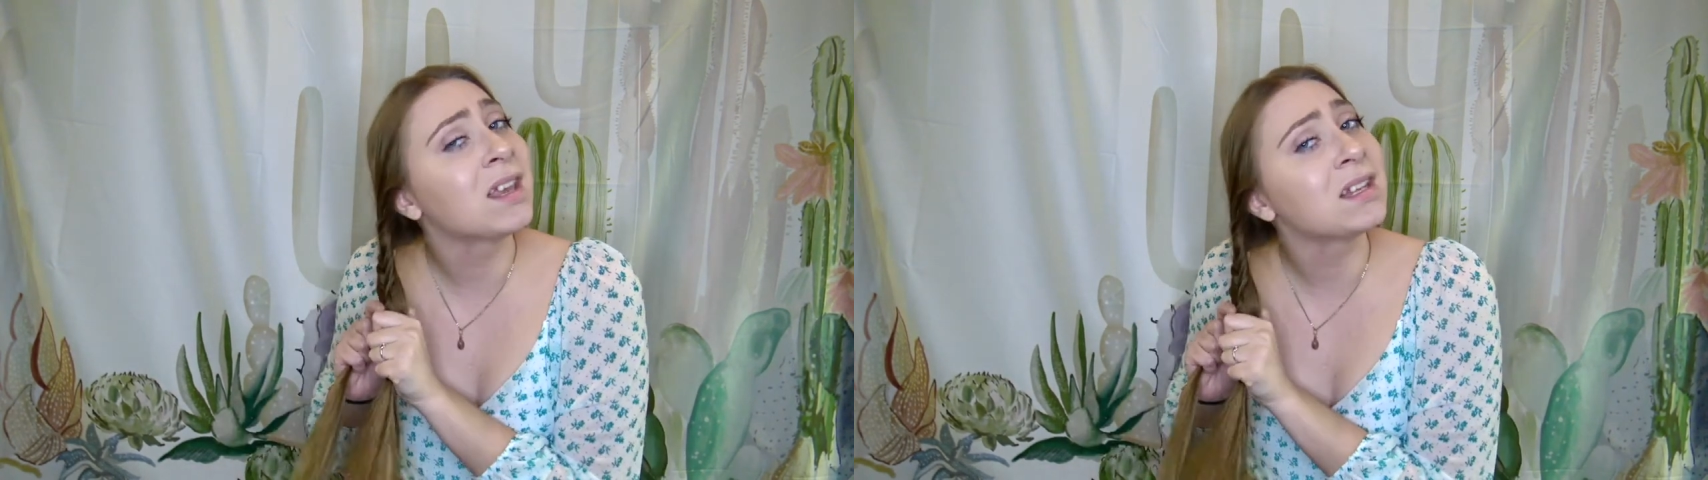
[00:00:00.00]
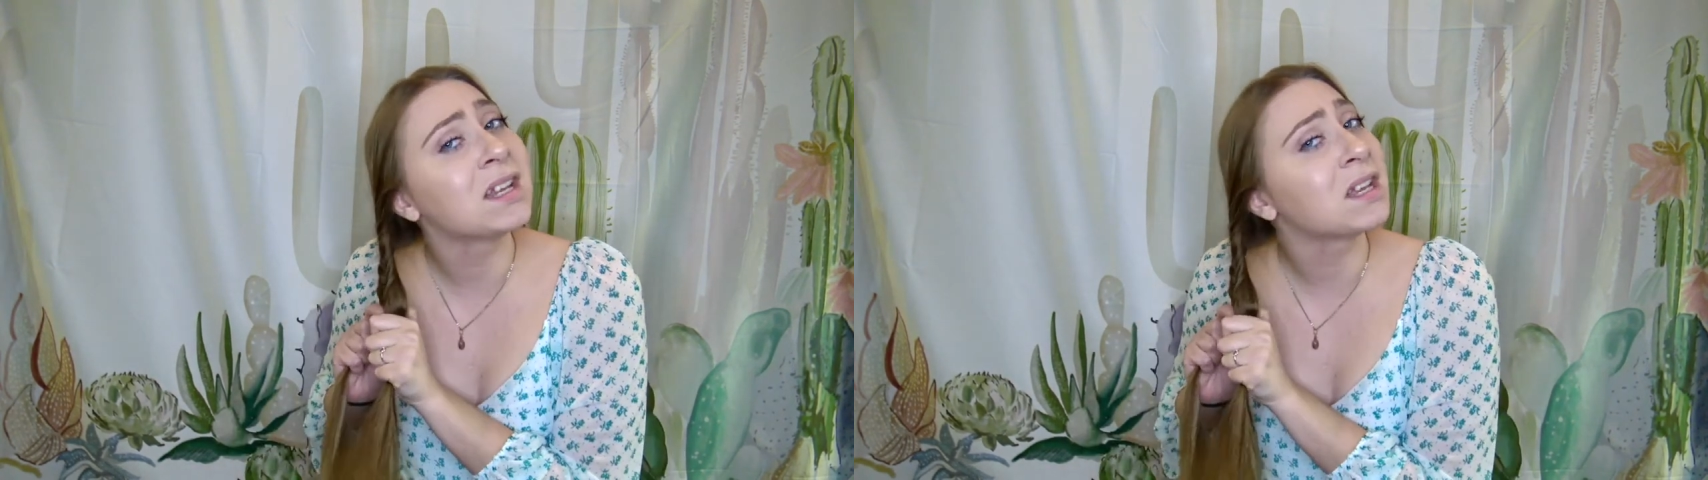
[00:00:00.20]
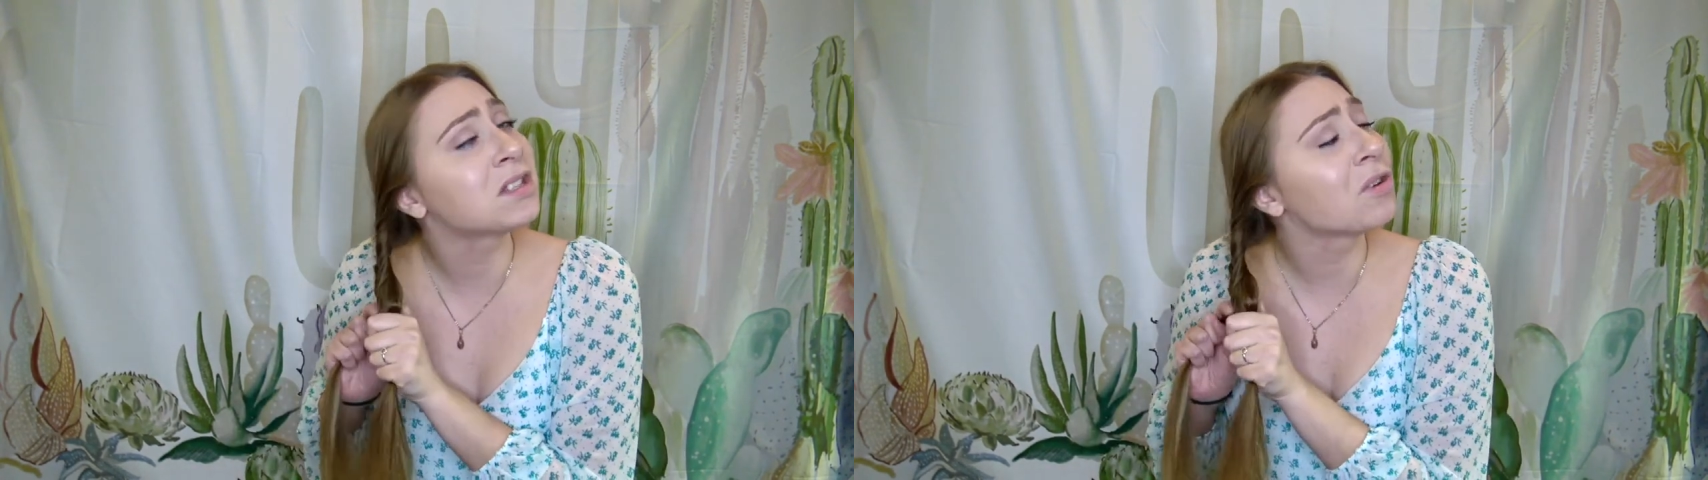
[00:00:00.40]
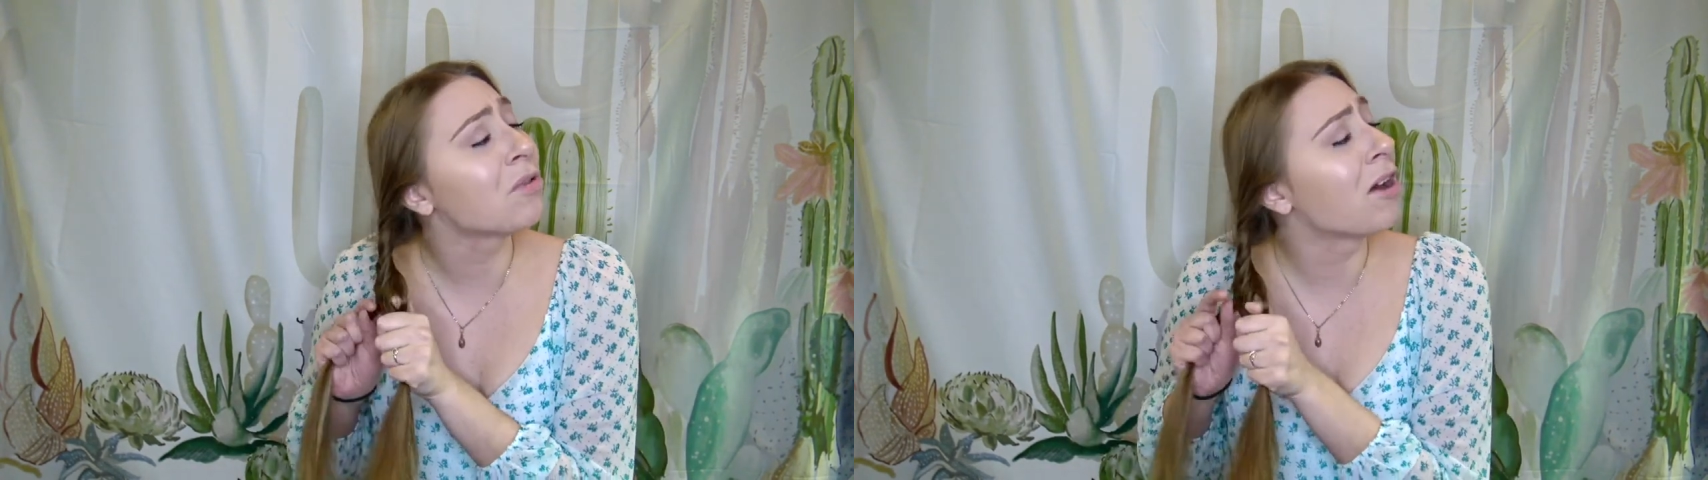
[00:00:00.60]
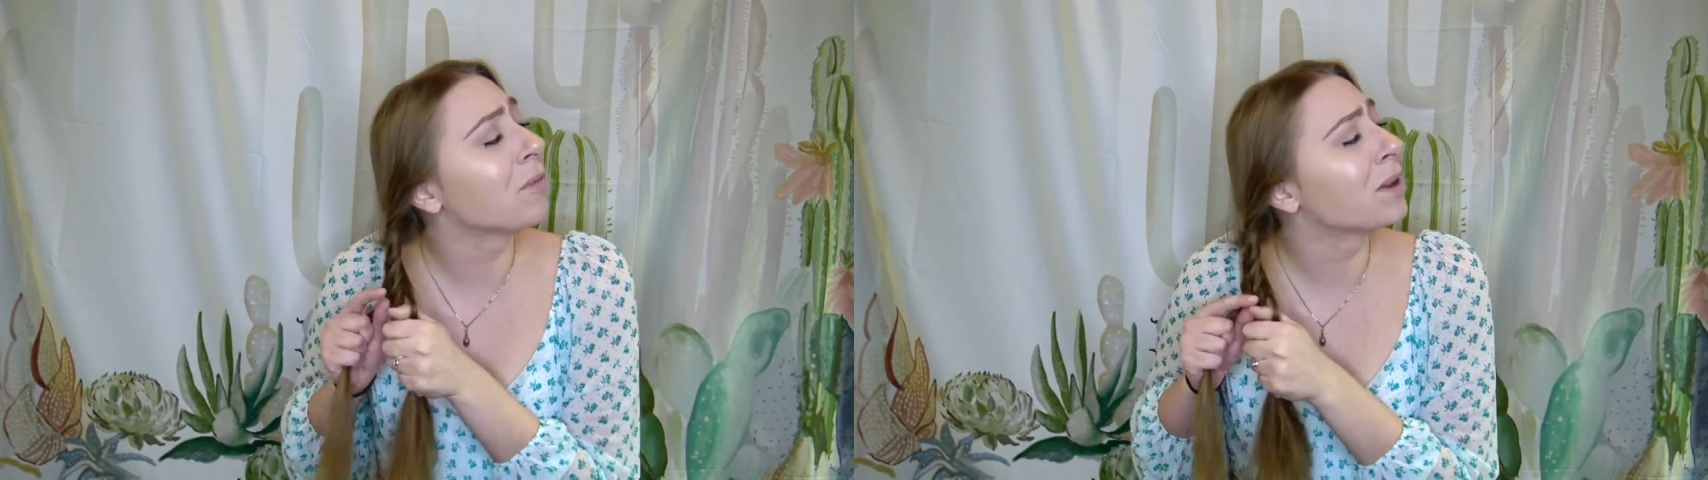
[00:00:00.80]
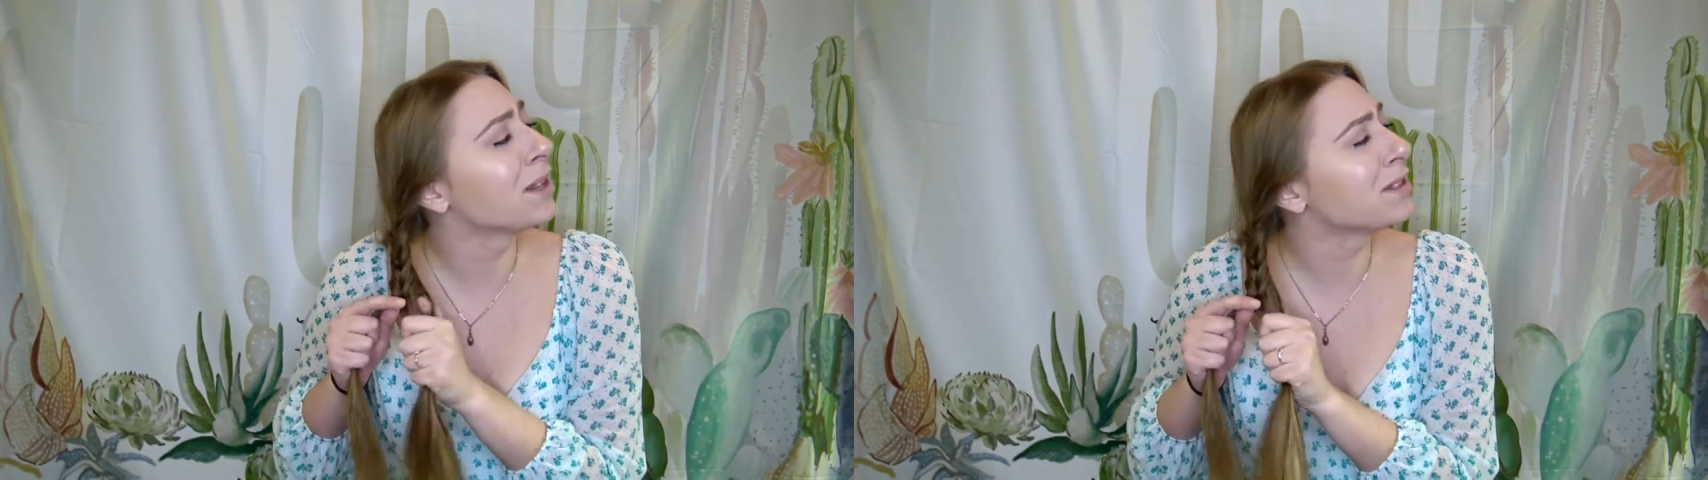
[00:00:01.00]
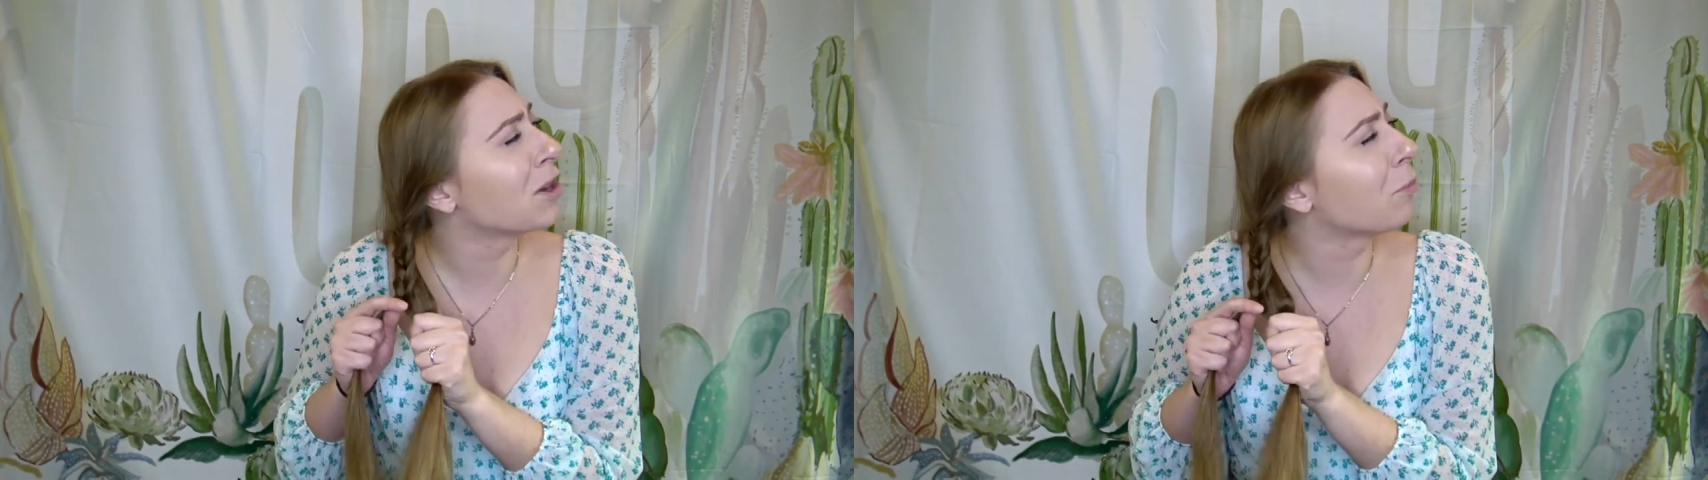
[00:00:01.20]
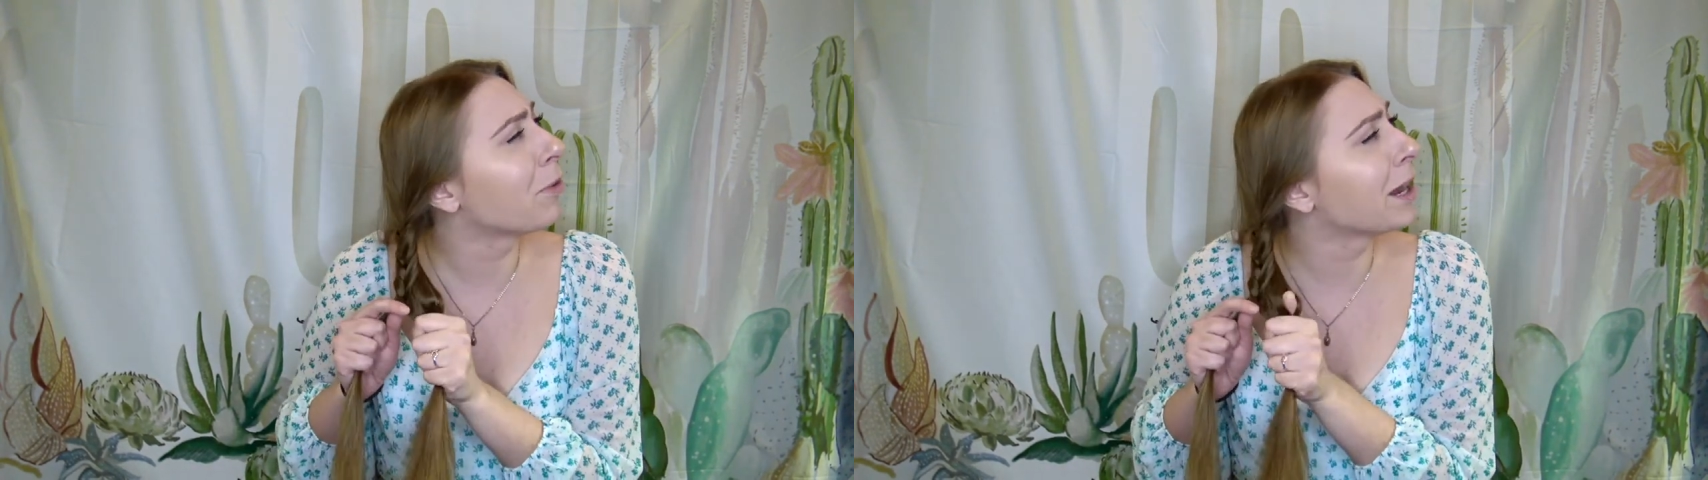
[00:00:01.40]
it takes so long, but it's
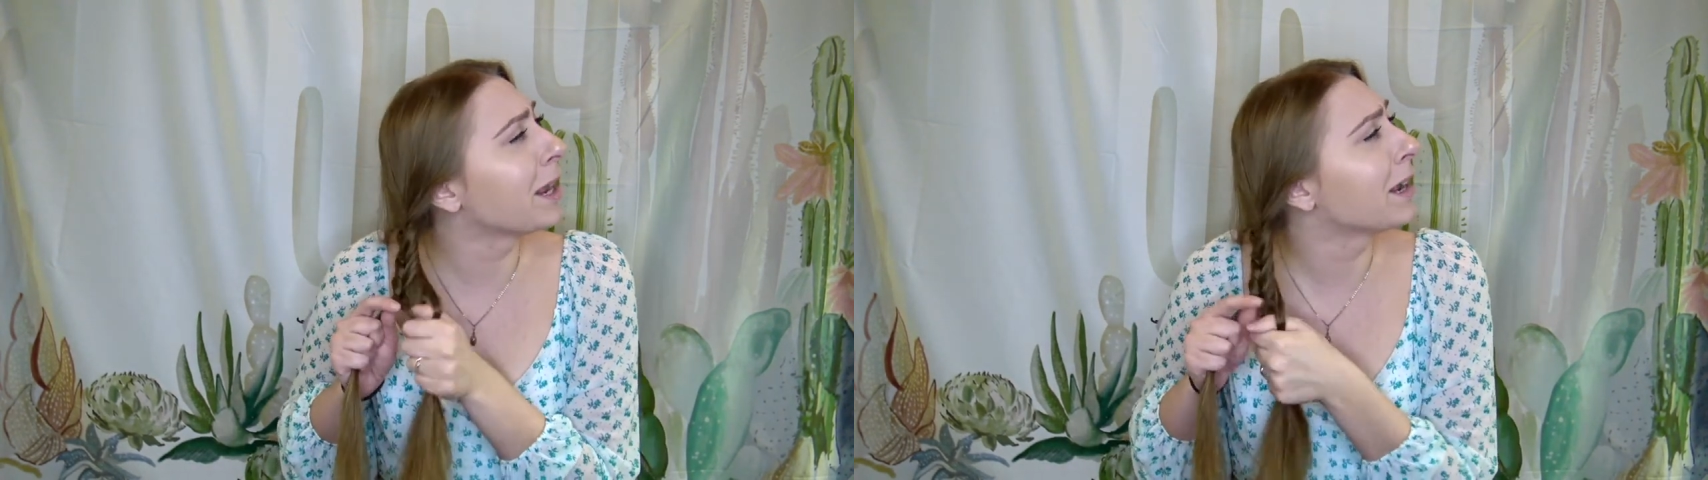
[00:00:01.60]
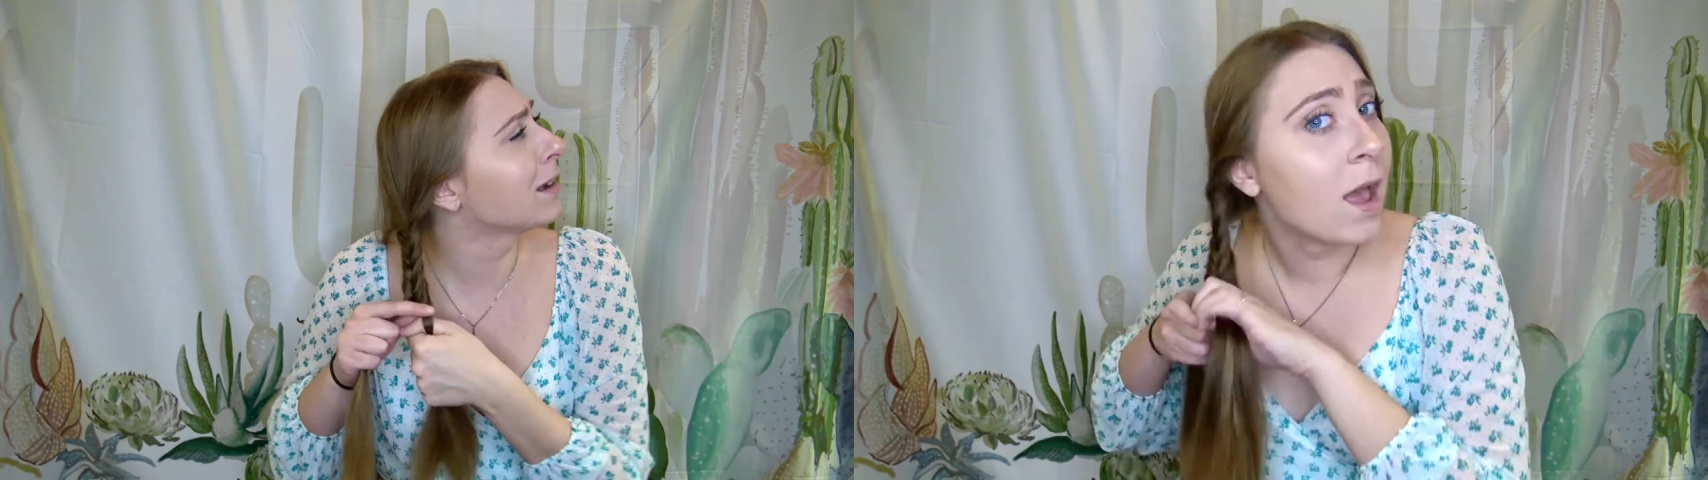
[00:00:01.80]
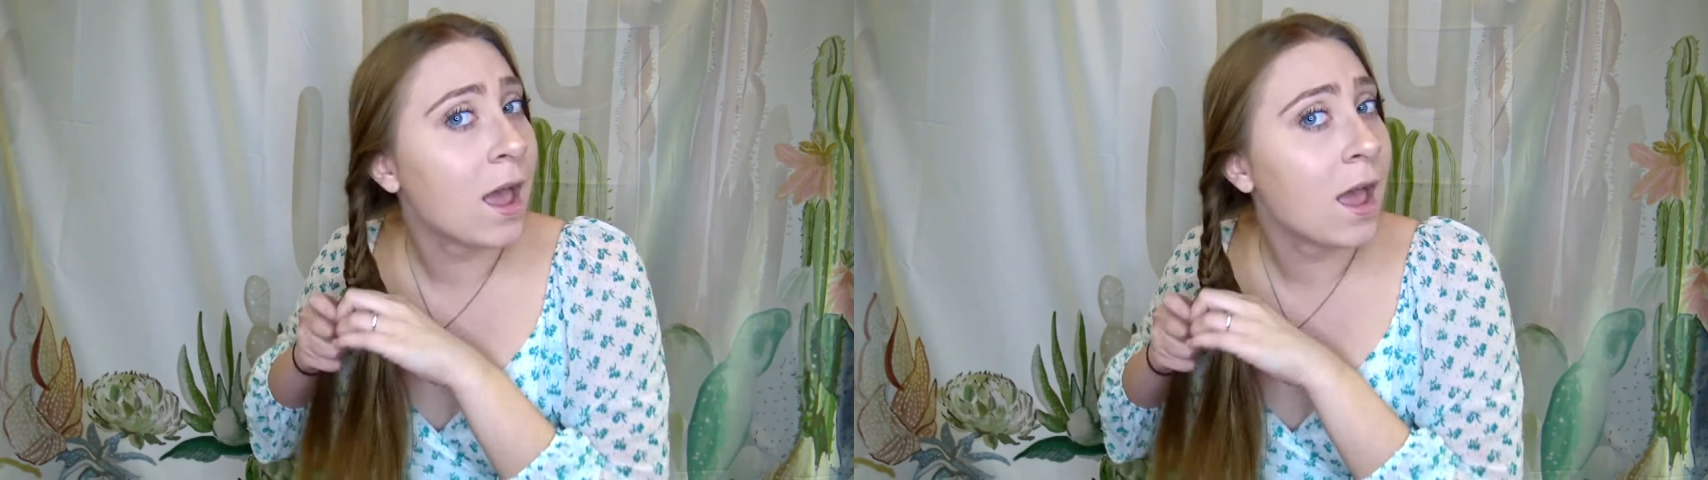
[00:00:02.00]
so pretty.